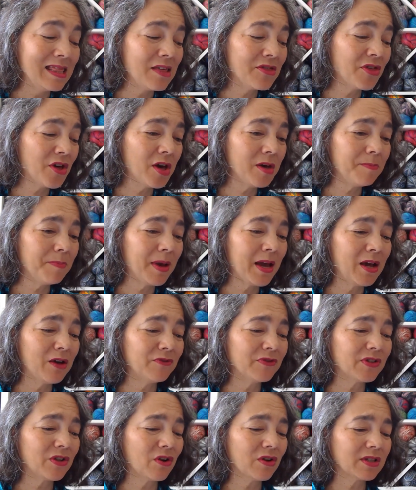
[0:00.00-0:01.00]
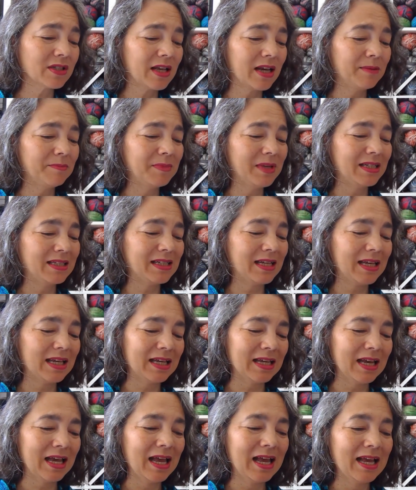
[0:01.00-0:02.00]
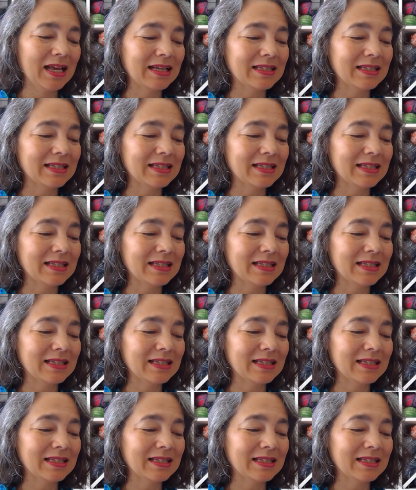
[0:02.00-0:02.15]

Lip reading: the third pair of socks I'm knitting